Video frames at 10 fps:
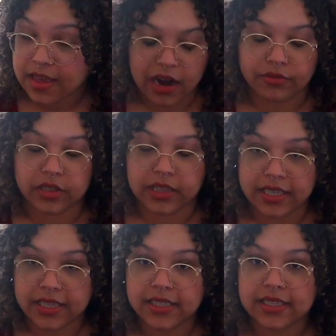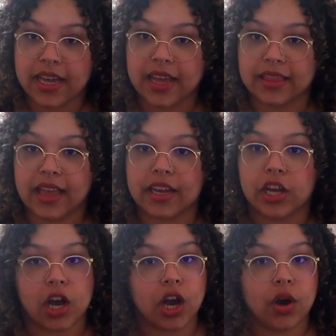I release and let
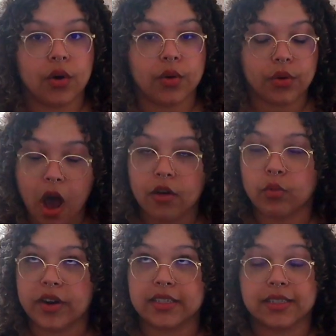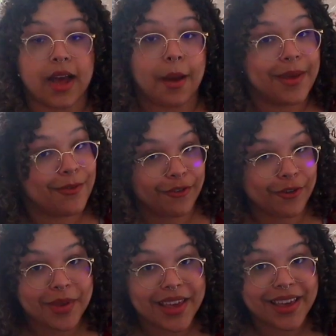go of what is not meant
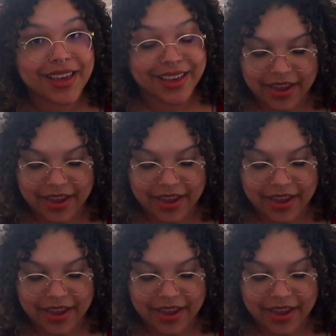for me.